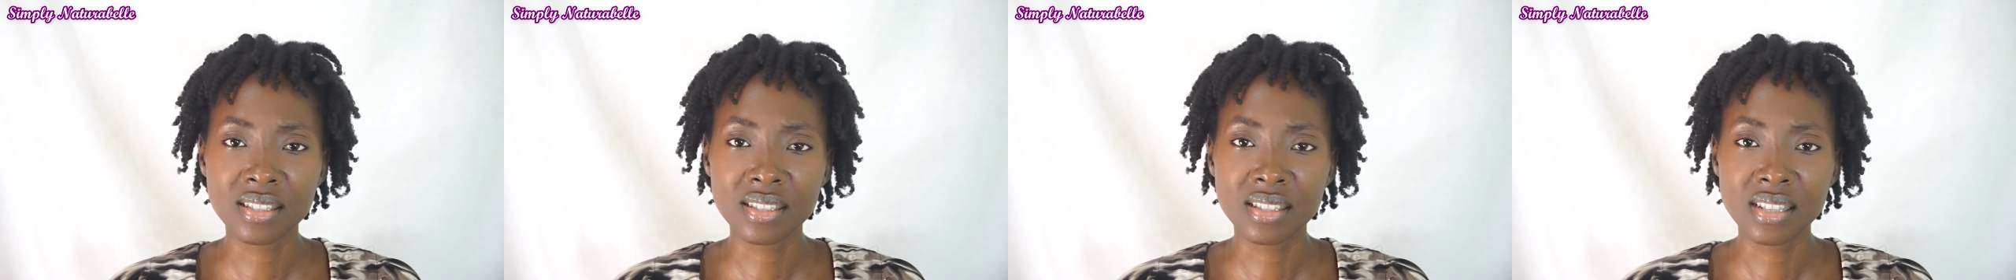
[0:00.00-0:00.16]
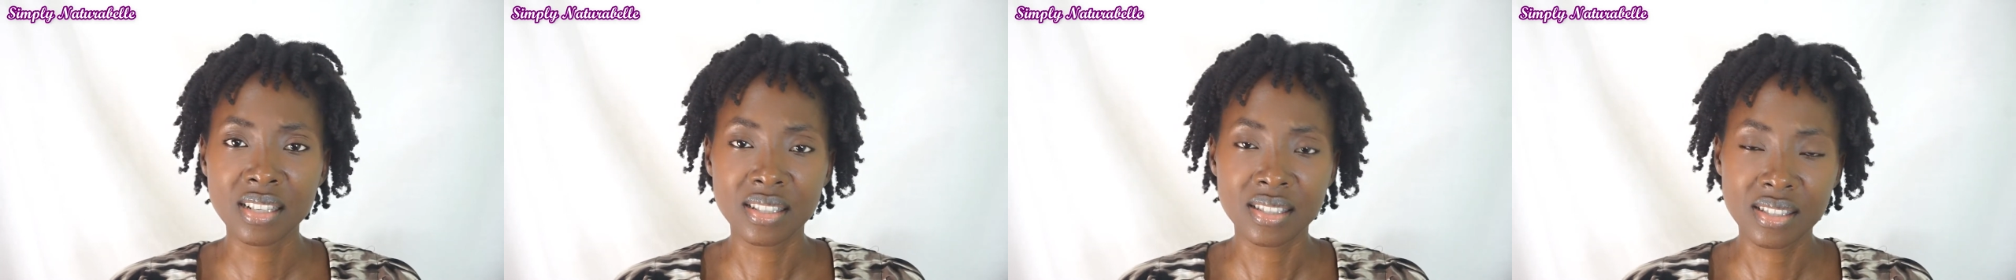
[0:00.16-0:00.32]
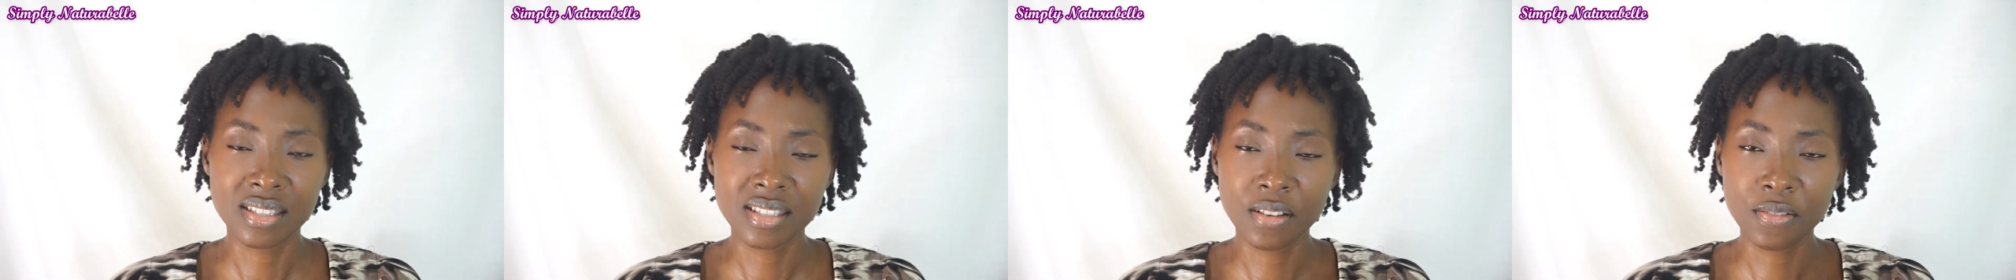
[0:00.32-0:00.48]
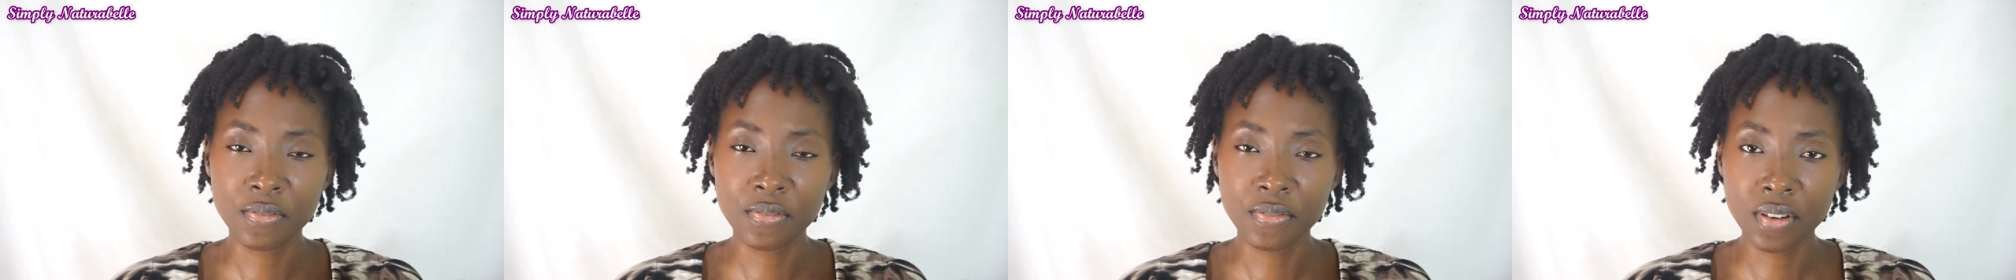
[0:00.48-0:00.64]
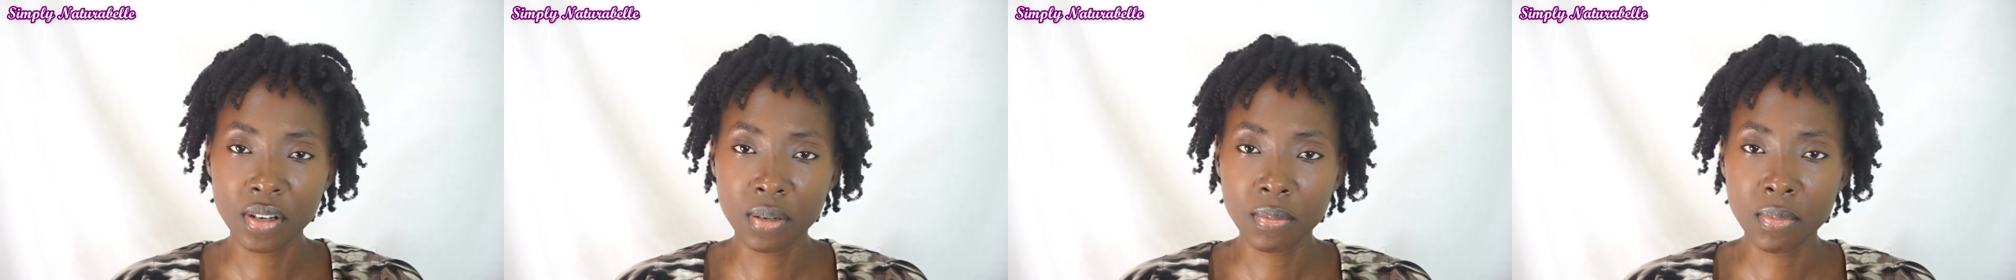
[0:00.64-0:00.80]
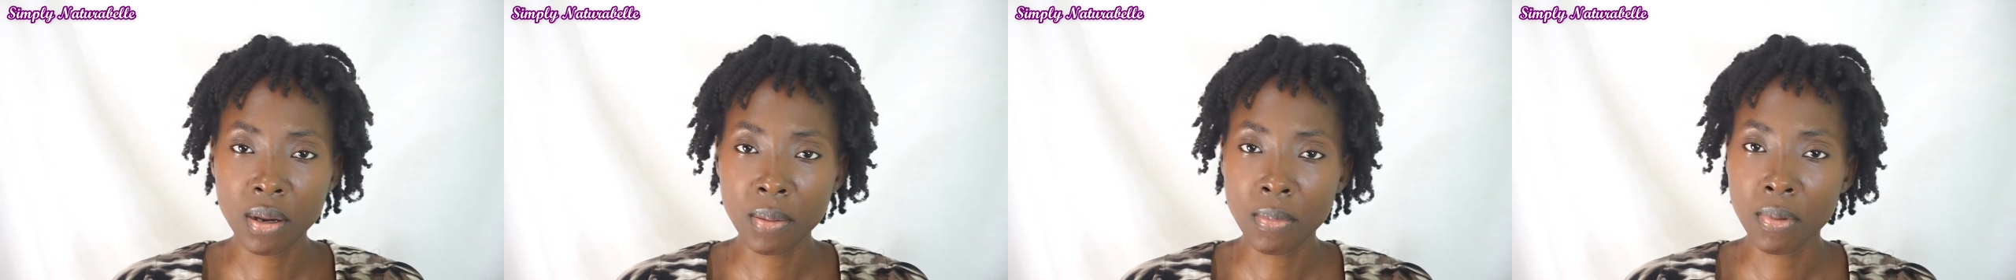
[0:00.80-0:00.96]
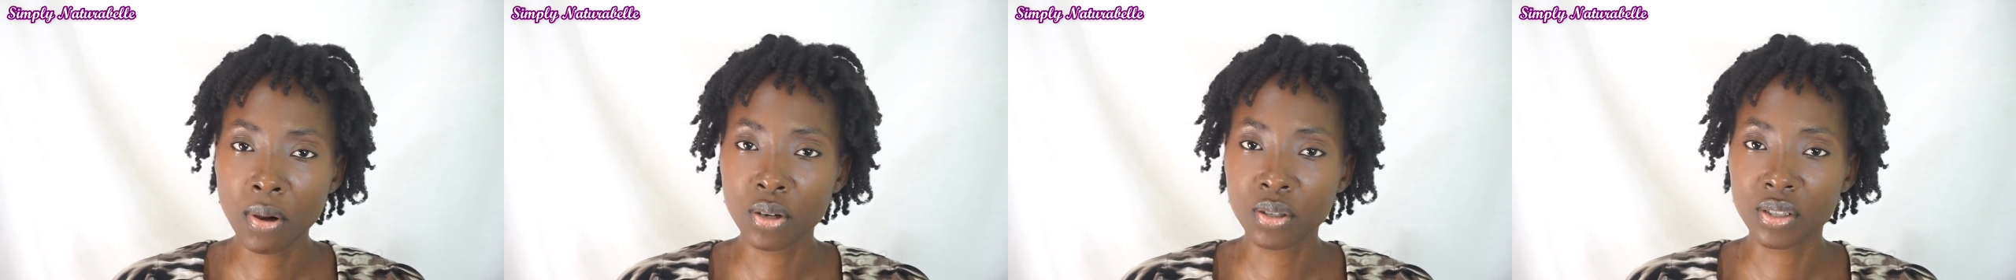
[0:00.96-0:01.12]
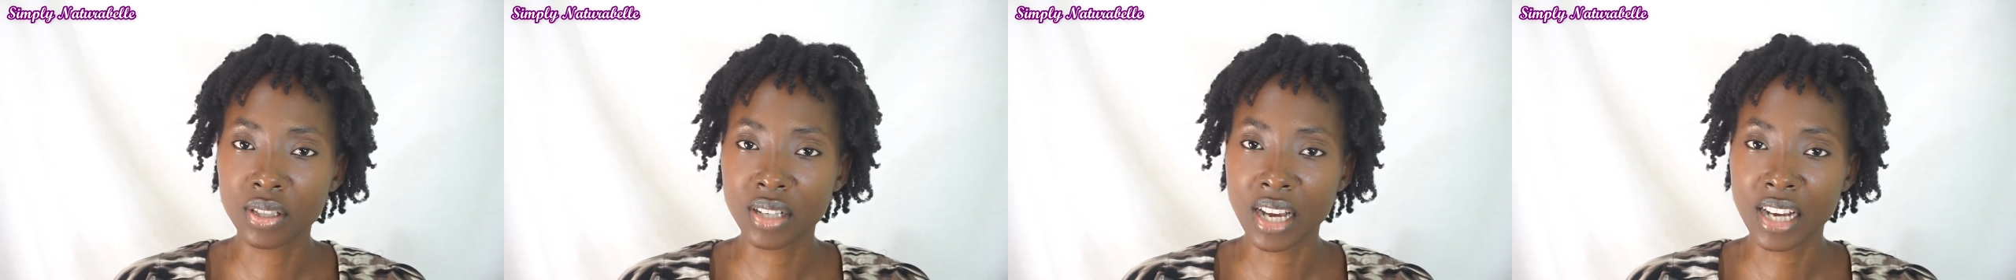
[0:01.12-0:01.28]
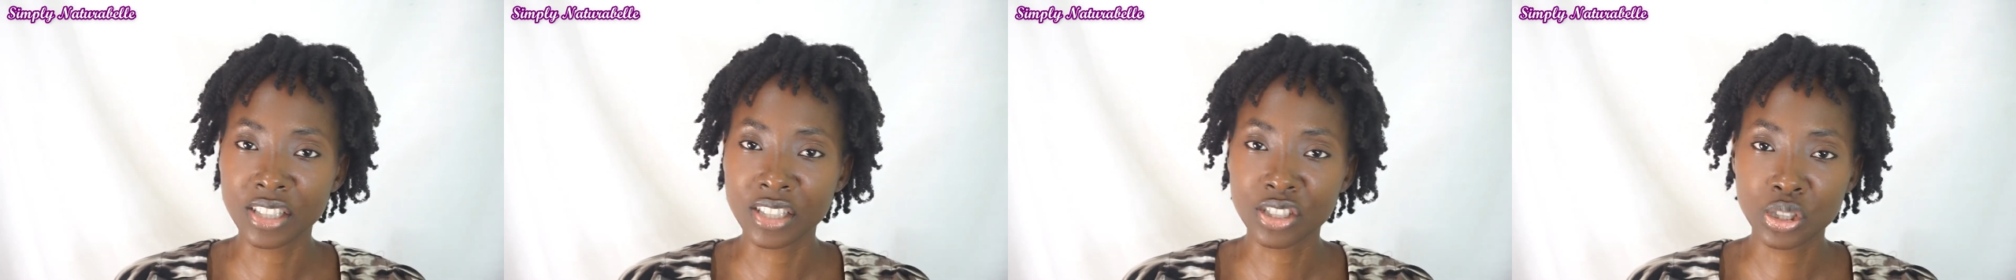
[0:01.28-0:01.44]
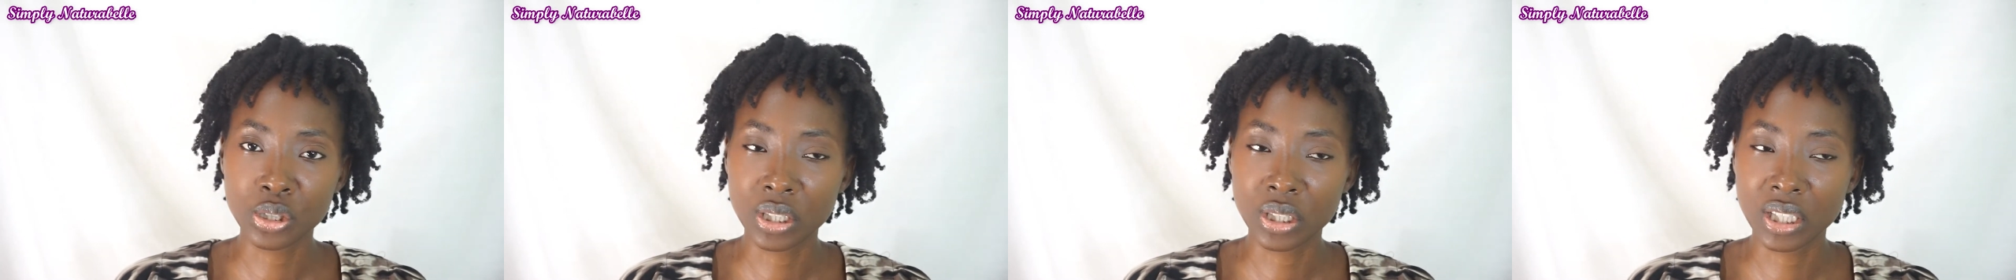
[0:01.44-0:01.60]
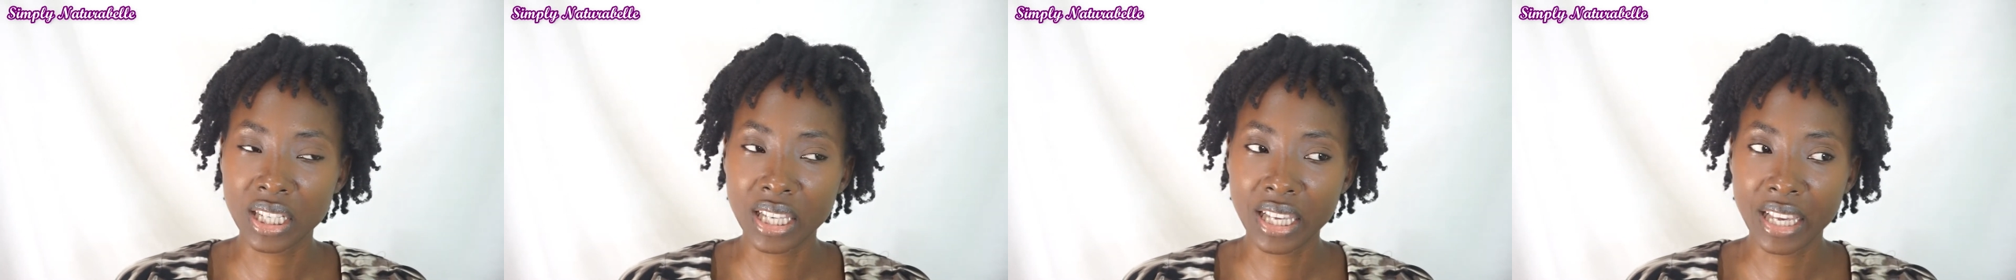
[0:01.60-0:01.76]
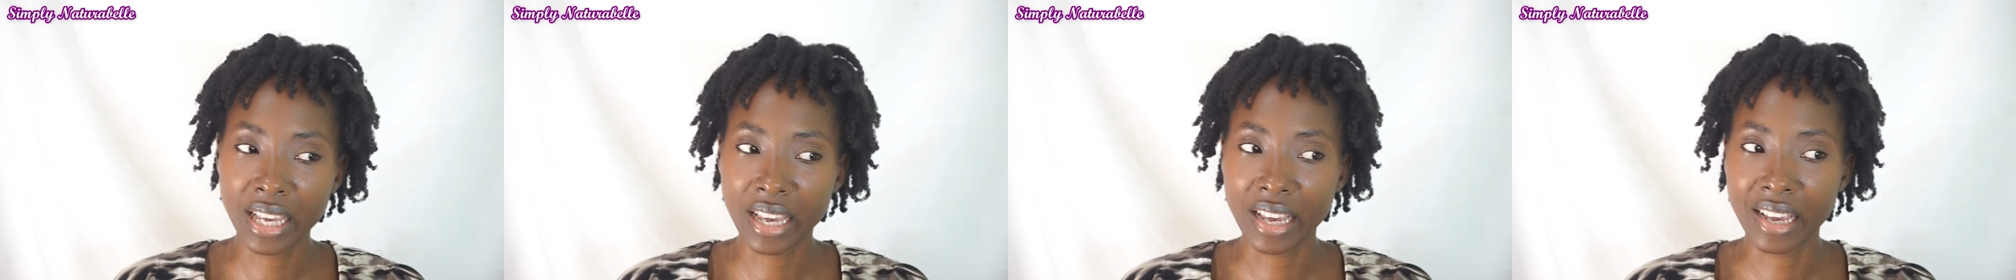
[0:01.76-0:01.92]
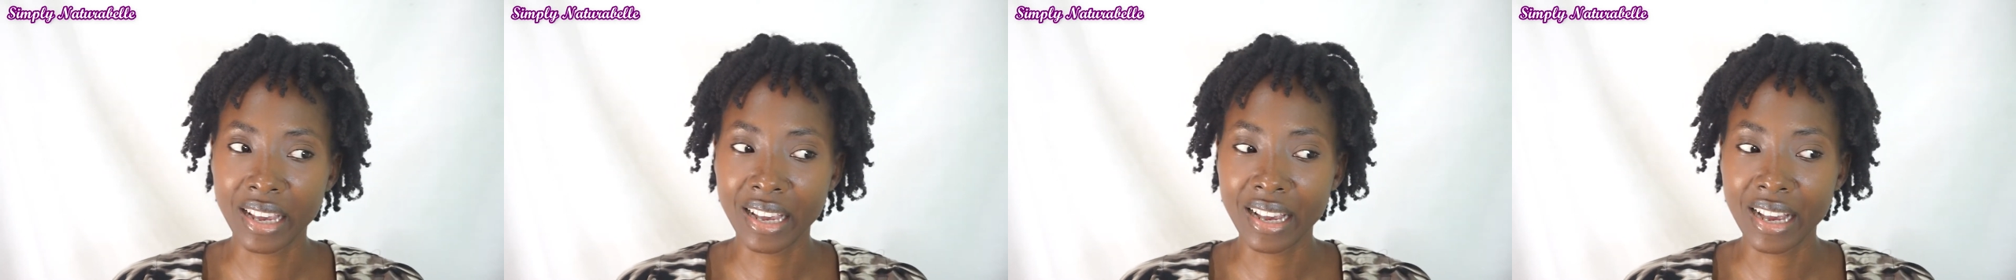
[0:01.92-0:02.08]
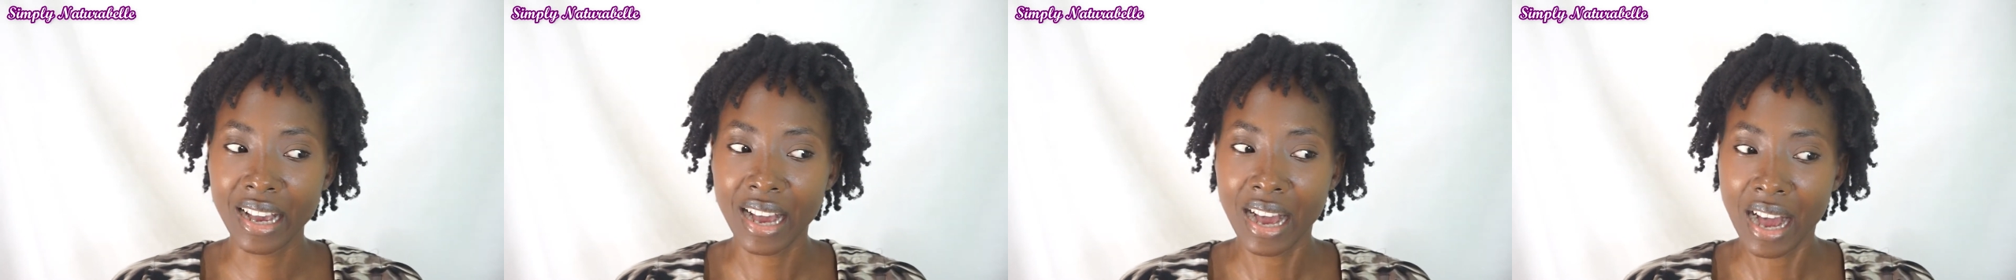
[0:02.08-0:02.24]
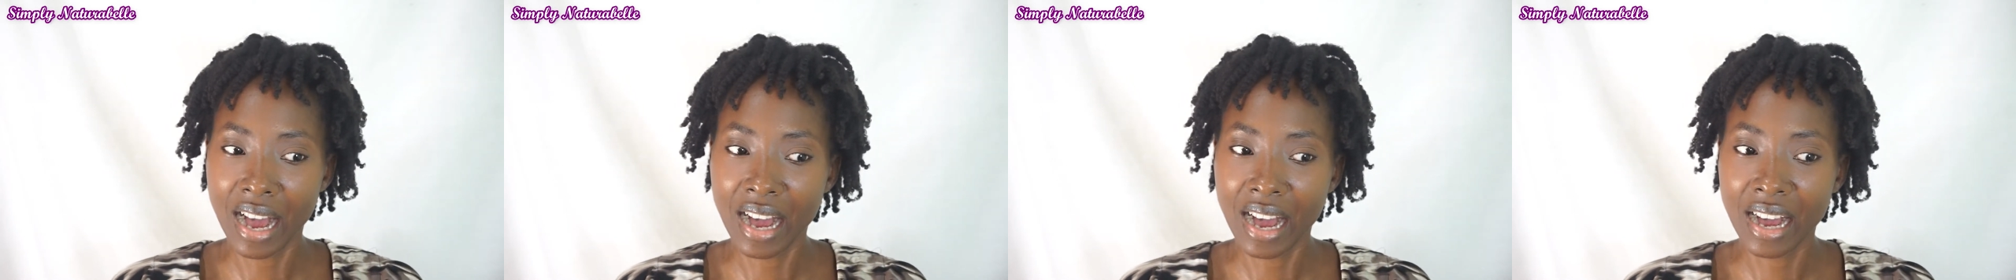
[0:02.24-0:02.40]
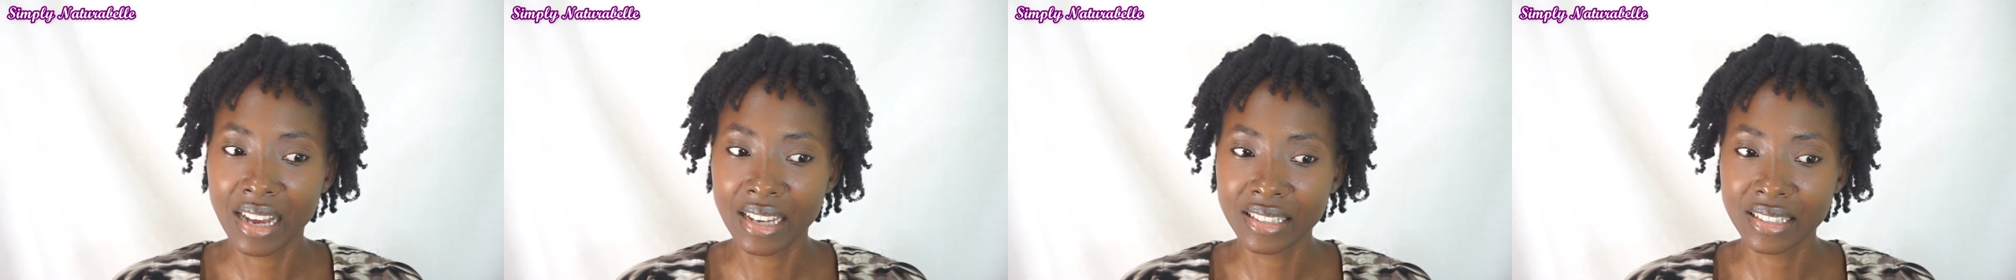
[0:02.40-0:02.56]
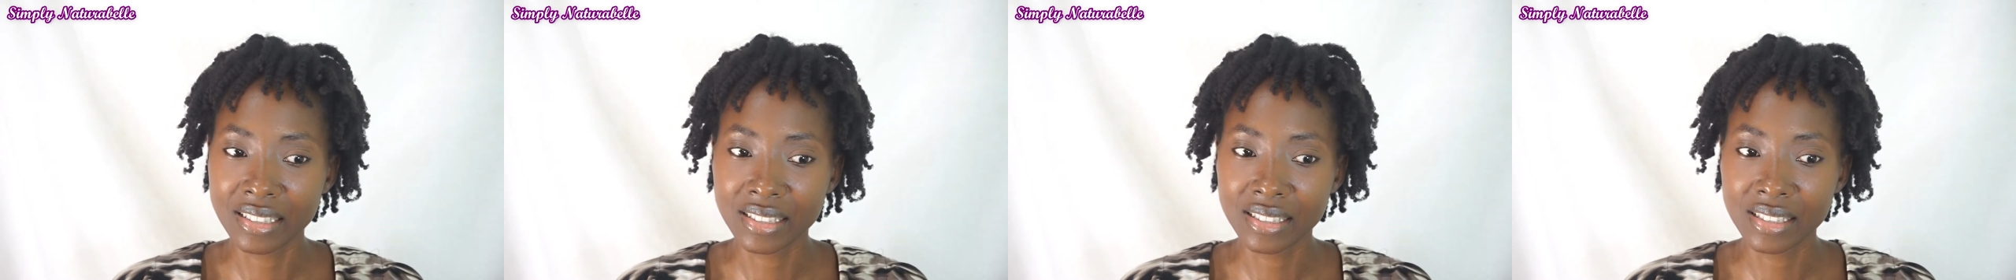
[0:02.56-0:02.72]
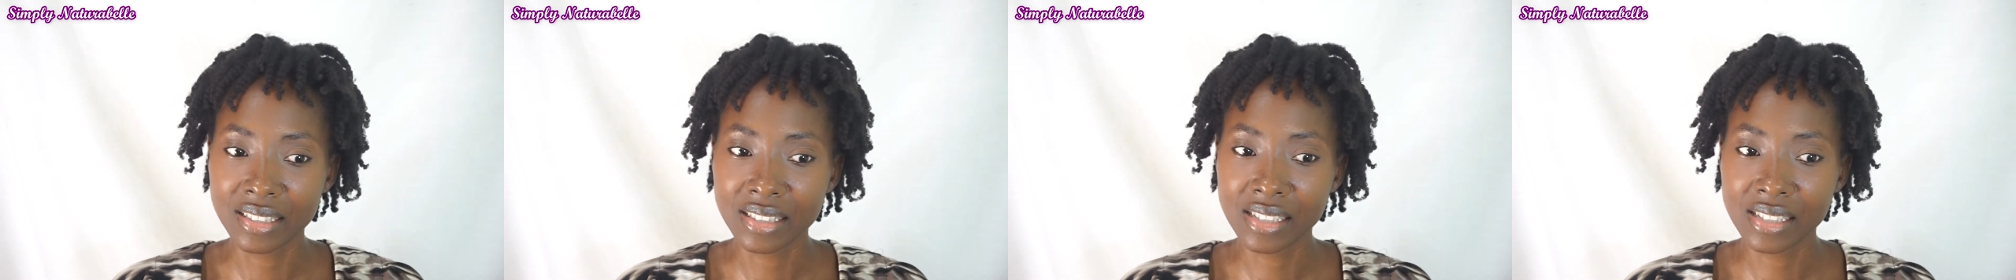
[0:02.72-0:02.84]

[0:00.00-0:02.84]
it's a film about natural hair, and